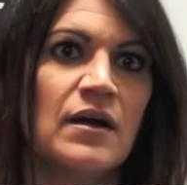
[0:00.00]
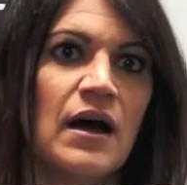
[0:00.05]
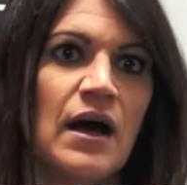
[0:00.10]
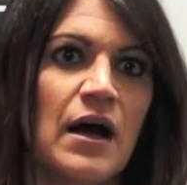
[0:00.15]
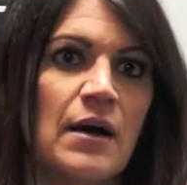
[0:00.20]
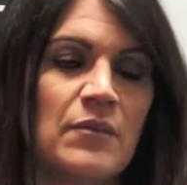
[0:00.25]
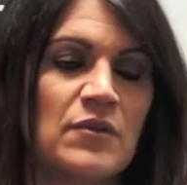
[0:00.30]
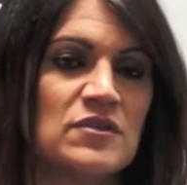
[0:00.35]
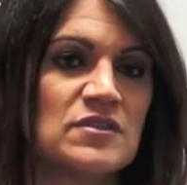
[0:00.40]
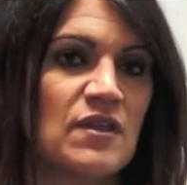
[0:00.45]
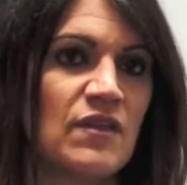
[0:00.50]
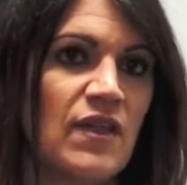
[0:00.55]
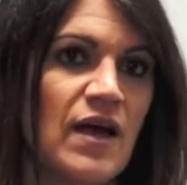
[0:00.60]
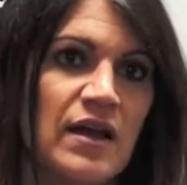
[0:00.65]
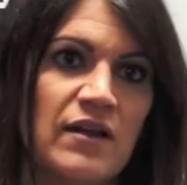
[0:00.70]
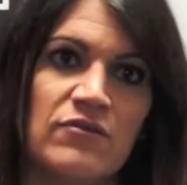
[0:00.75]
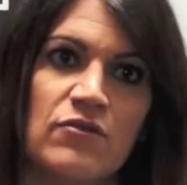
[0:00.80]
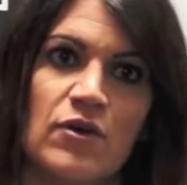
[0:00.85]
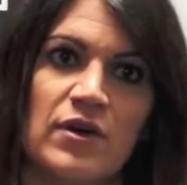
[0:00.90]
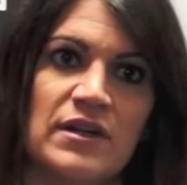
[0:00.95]
Um, there's a
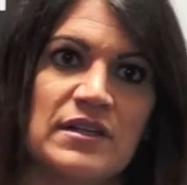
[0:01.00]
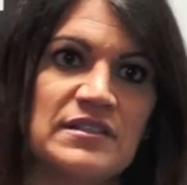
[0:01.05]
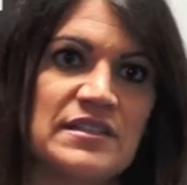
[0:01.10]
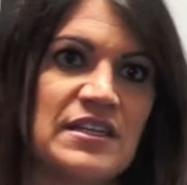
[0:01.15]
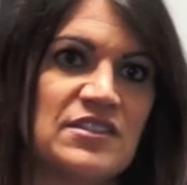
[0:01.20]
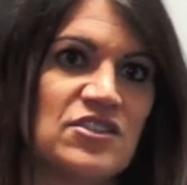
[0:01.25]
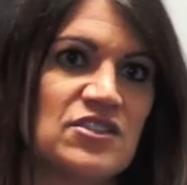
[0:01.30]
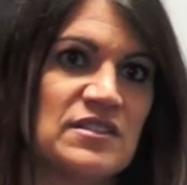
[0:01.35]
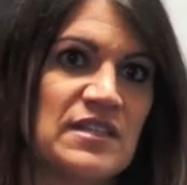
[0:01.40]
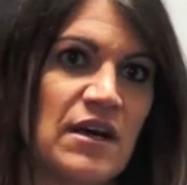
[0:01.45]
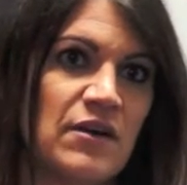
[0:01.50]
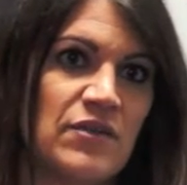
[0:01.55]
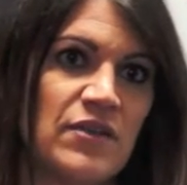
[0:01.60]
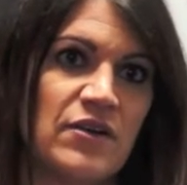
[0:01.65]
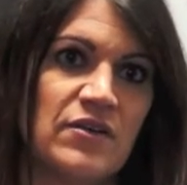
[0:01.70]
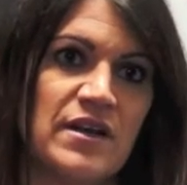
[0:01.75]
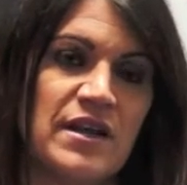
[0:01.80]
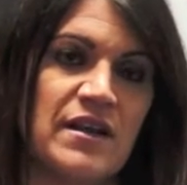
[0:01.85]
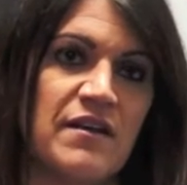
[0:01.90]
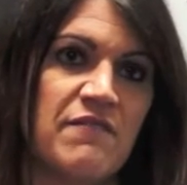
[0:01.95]
lot of organizations out
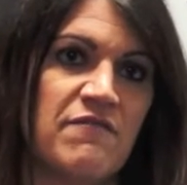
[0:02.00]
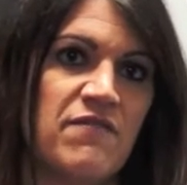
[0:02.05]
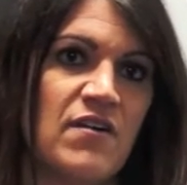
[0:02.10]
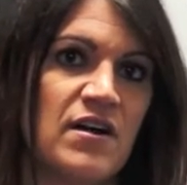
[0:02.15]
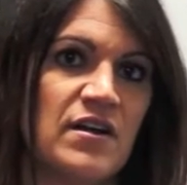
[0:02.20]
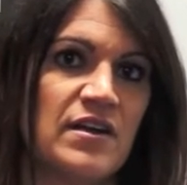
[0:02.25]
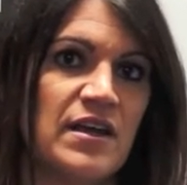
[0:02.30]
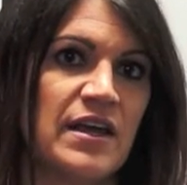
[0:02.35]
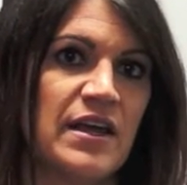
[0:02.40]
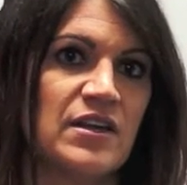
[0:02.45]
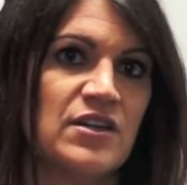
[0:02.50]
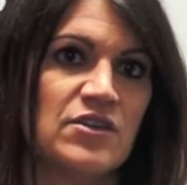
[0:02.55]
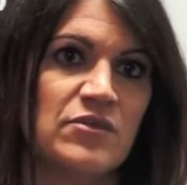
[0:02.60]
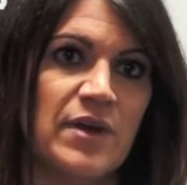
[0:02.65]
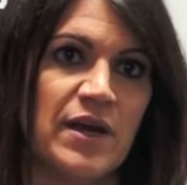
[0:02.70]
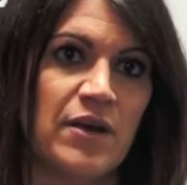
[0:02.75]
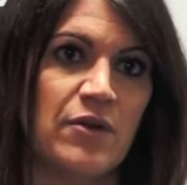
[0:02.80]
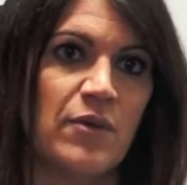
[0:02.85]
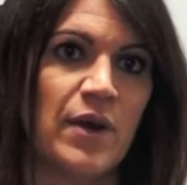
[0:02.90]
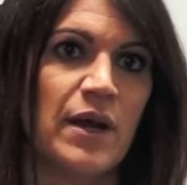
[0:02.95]
there needing funding and
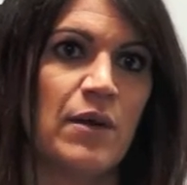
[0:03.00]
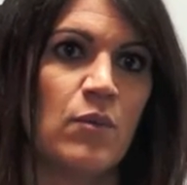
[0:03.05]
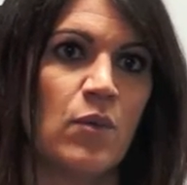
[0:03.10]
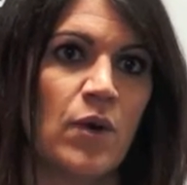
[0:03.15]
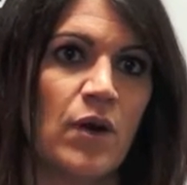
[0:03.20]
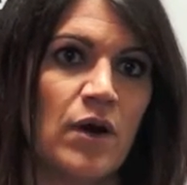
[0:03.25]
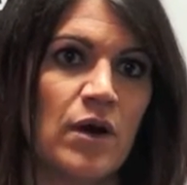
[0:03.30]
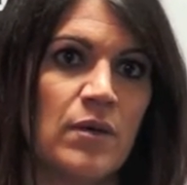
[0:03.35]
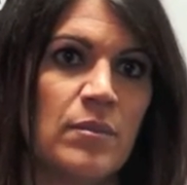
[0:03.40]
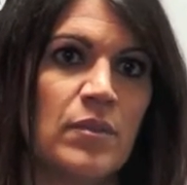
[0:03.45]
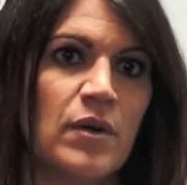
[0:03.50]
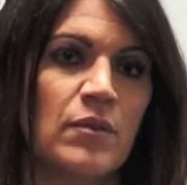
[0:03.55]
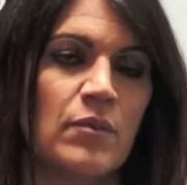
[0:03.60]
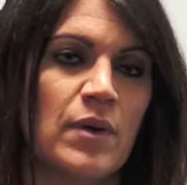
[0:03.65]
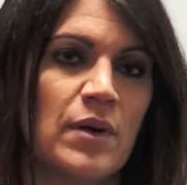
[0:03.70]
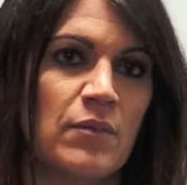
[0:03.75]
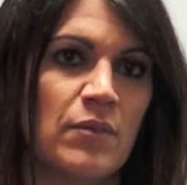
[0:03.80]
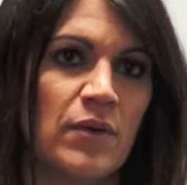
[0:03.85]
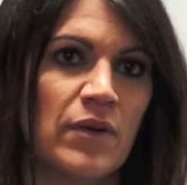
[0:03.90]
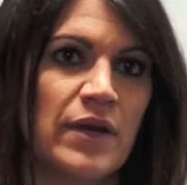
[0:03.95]
doing great work, but
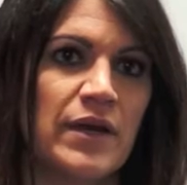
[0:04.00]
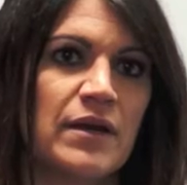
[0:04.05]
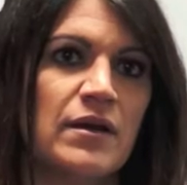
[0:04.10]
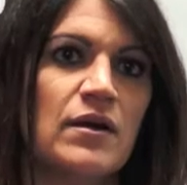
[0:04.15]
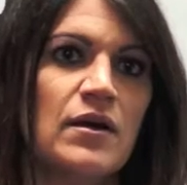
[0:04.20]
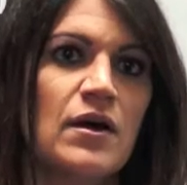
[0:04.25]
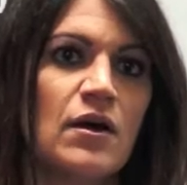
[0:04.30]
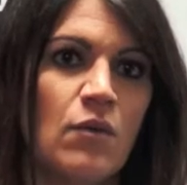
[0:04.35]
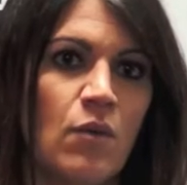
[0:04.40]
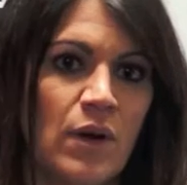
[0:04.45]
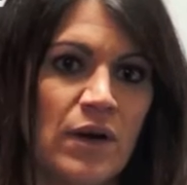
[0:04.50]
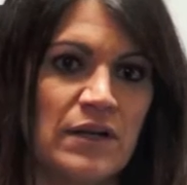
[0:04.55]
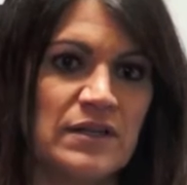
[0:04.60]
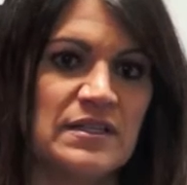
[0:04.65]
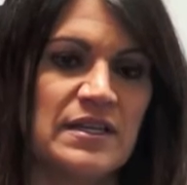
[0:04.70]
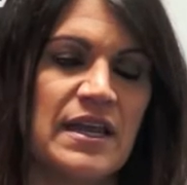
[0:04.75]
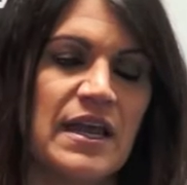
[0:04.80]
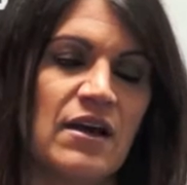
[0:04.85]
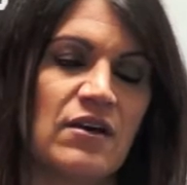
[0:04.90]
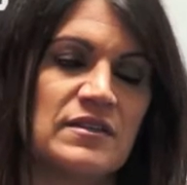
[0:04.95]
we really wanted
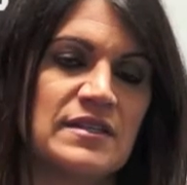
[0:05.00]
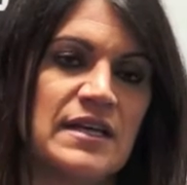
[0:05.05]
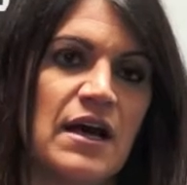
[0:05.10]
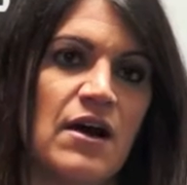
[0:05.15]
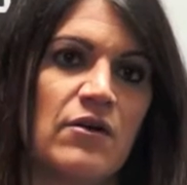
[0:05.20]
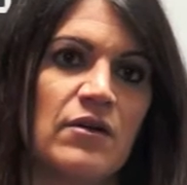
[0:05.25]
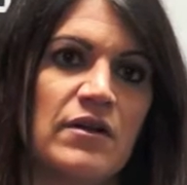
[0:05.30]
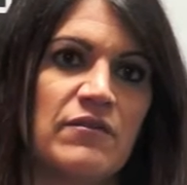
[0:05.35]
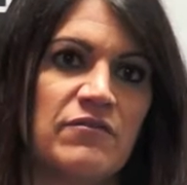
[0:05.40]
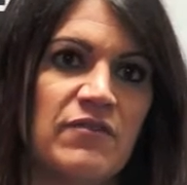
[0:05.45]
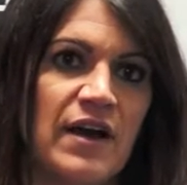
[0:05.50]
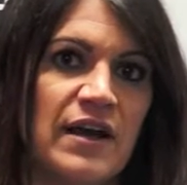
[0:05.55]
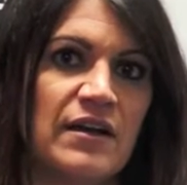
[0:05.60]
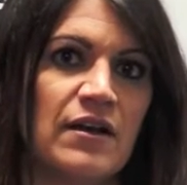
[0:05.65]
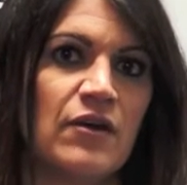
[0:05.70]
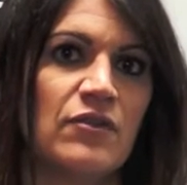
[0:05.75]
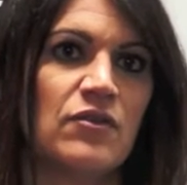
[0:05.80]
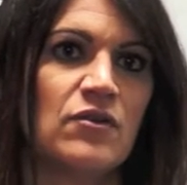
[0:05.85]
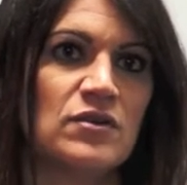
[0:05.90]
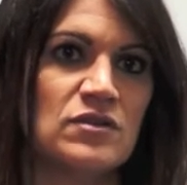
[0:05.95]
to nail down and find
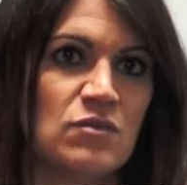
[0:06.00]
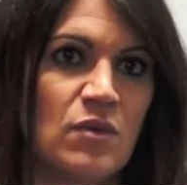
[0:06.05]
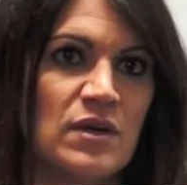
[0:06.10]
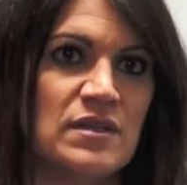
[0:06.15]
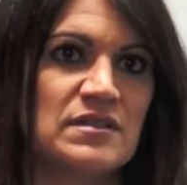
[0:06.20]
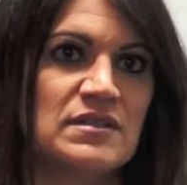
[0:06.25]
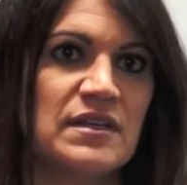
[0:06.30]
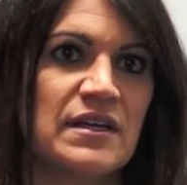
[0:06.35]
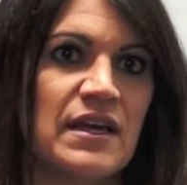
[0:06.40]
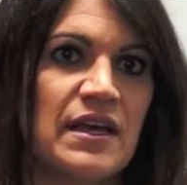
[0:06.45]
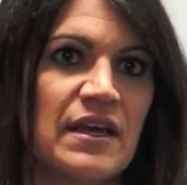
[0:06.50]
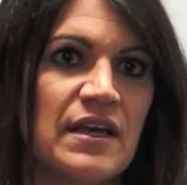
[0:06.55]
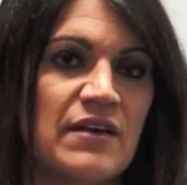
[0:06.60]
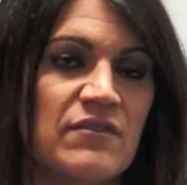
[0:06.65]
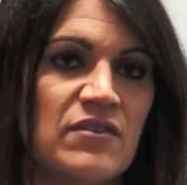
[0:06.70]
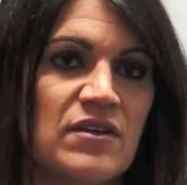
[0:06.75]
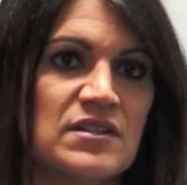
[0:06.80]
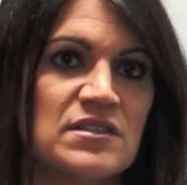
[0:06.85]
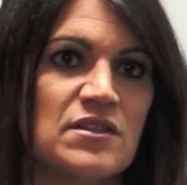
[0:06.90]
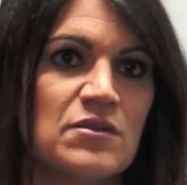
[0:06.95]
out those ones that can
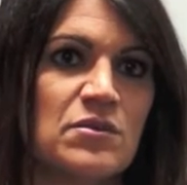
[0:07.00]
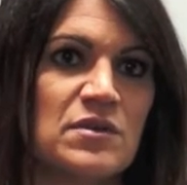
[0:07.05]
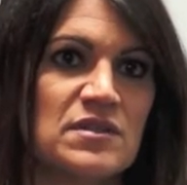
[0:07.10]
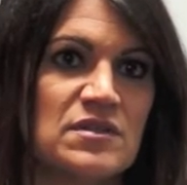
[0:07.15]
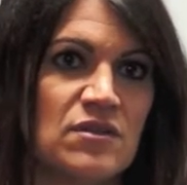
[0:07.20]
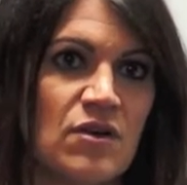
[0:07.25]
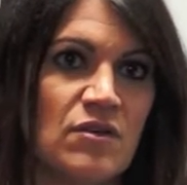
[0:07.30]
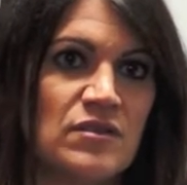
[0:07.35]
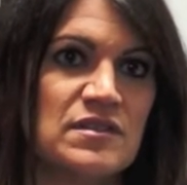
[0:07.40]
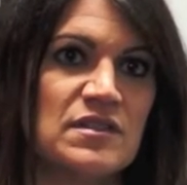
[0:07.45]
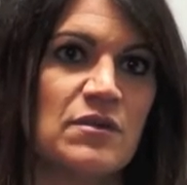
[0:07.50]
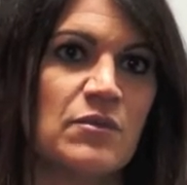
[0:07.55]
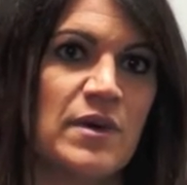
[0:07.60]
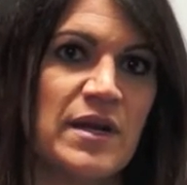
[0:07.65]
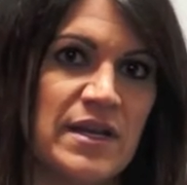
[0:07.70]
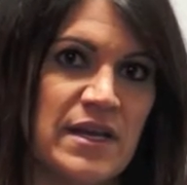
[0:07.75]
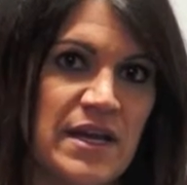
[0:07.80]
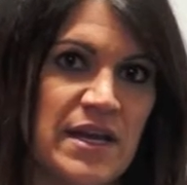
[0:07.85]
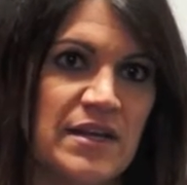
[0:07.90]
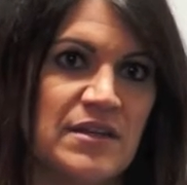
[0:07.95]
give us the results that
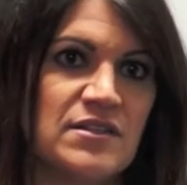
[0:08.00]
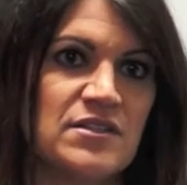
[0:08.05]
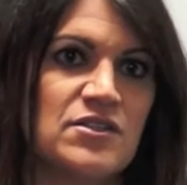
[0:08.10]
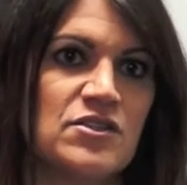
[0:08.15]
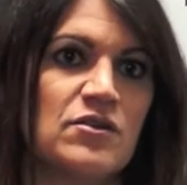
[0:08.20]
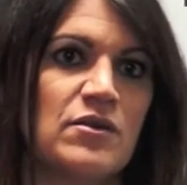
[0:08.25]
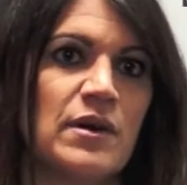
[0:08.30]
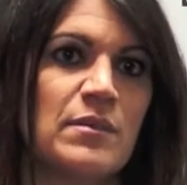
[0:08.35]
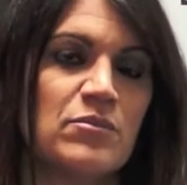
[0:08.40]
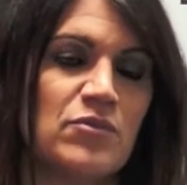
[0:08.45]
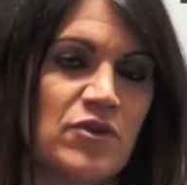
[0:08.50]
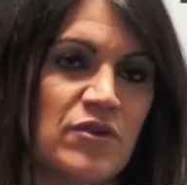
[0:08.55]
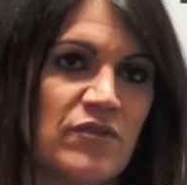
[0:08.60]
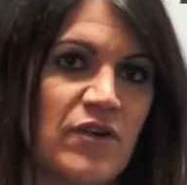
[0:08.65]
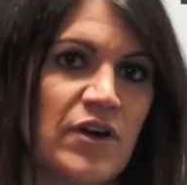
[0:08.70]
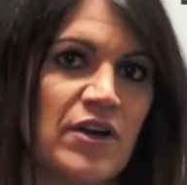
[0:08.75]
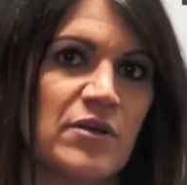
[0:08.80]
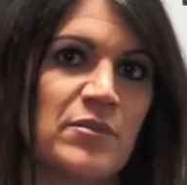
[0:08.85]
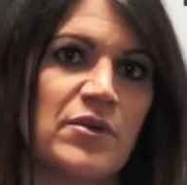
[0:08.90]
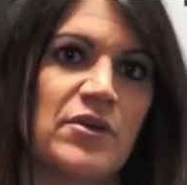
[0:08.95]
we need to improve
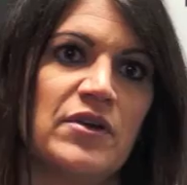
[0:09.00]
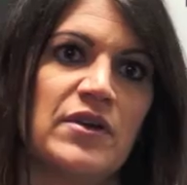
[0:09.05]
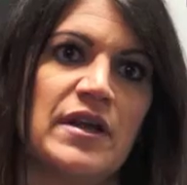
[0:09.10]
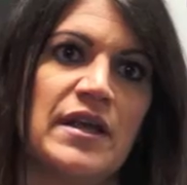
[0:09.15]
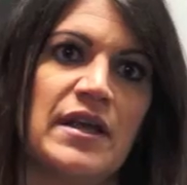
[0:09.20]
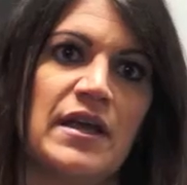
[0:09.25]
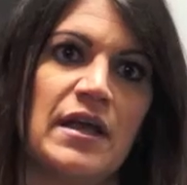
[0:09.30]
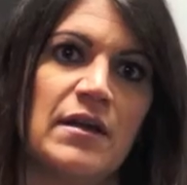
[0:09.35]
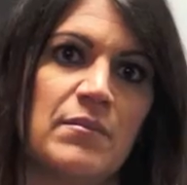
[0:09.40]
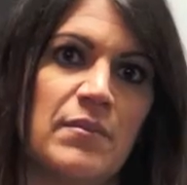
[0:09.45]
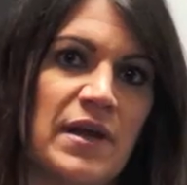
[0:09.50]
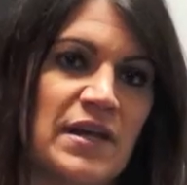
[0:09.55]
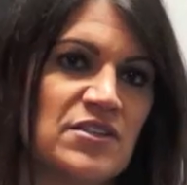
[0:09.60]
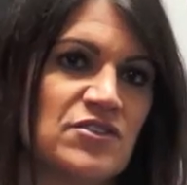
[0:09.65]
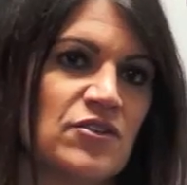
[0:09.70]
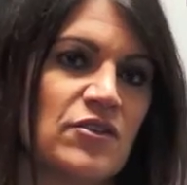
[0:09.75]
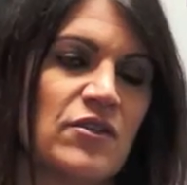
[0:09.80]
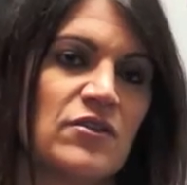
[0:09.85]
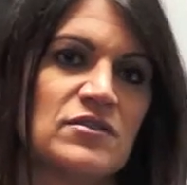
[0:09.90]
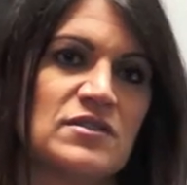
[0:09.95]
our community and make
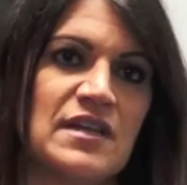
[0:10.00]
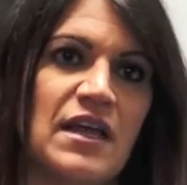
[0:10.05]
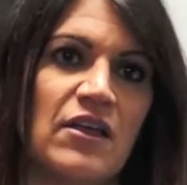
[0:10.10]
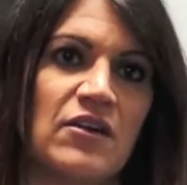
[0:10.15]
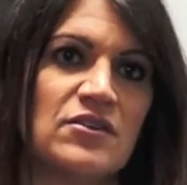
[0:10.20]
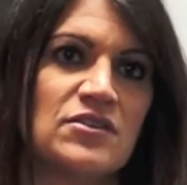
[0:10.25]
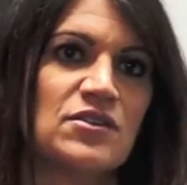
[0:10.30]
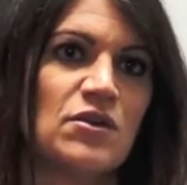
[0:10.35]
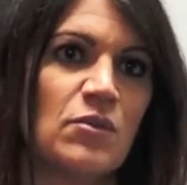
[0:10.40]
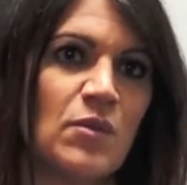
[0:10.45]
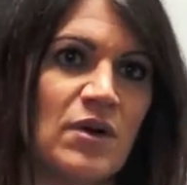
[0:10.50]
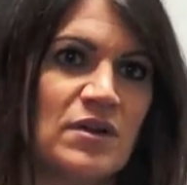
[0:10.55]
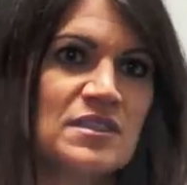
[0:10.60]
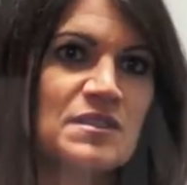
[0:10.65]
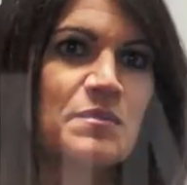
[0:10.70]
sure those dollars are well